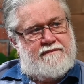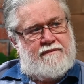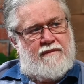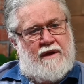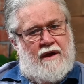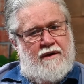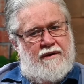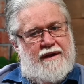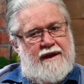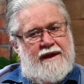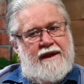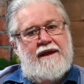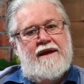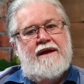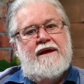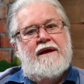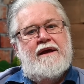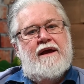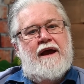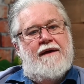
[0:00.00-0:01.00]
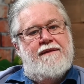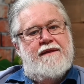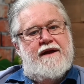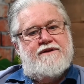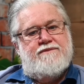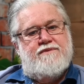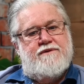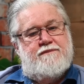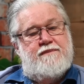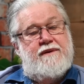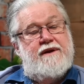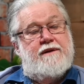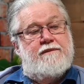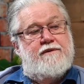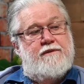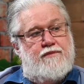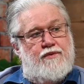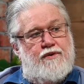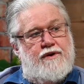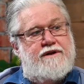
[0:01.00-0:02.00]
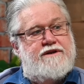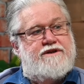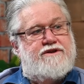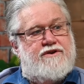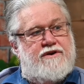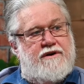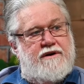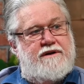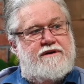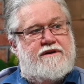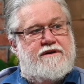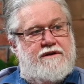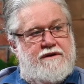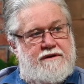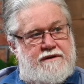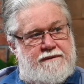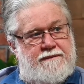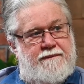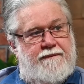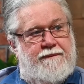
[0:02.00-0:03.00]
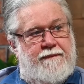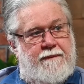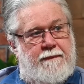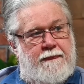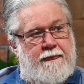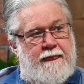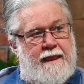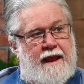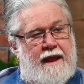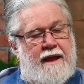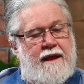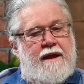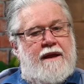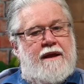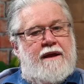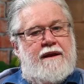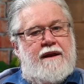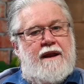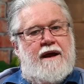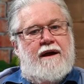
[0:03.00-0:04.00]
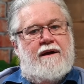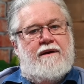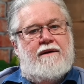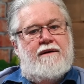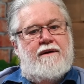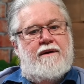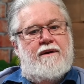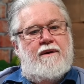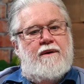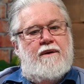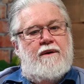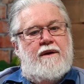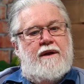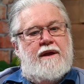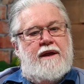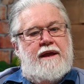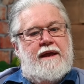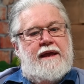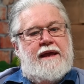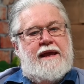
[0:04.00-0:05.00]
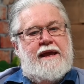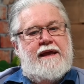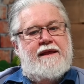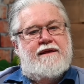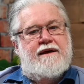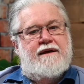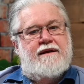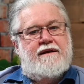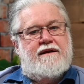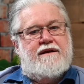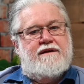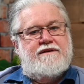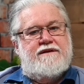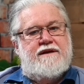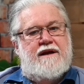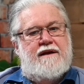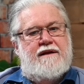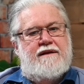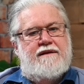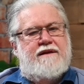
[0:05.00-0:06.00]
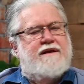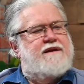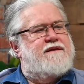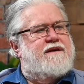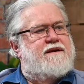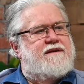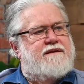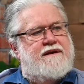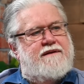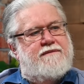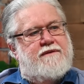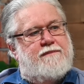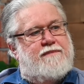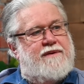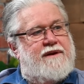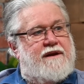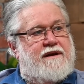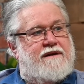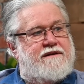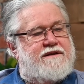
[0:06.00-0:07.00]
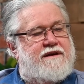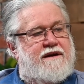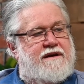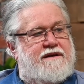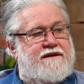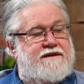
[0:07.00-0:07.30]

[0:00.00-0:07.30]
Okay. And that's what P.W. Botha is trying to do. Now, he then, the political scientist